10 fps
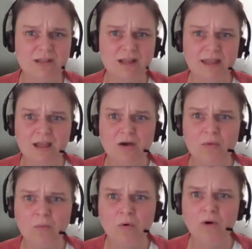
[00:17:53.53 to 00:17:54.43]
Like,
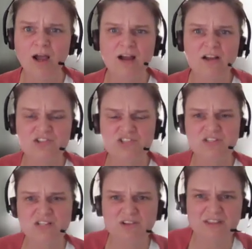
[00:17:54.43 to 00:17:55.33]
well, I asked you
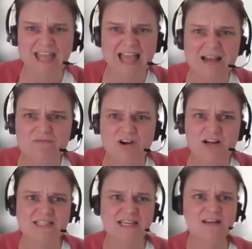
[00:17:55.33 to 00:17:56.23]
to look at their
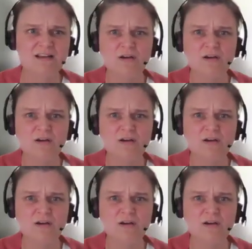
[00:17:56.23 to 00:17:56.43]
handwriting.